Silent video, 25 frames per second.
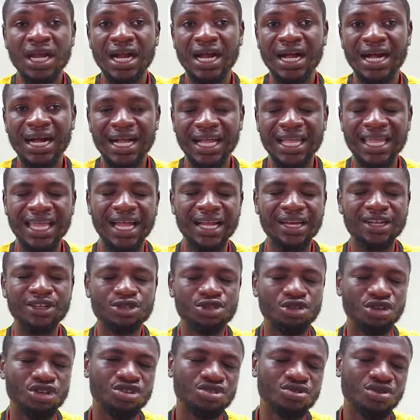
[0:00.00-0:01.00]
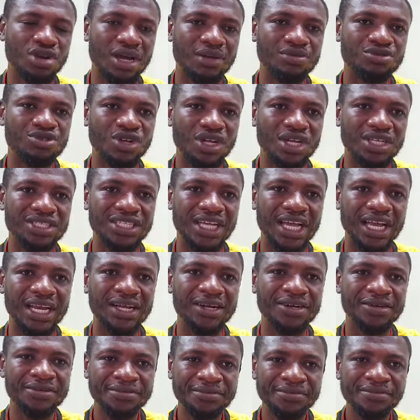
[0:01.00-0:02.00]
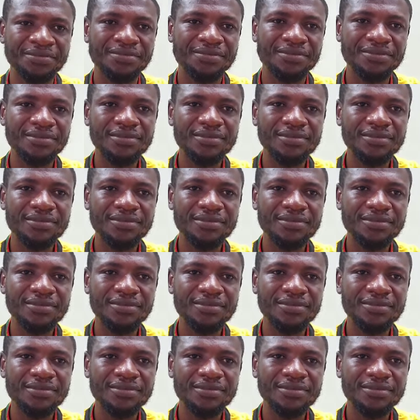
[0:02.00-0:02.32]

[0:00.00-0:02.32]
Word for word: uh, you subscribe to the channel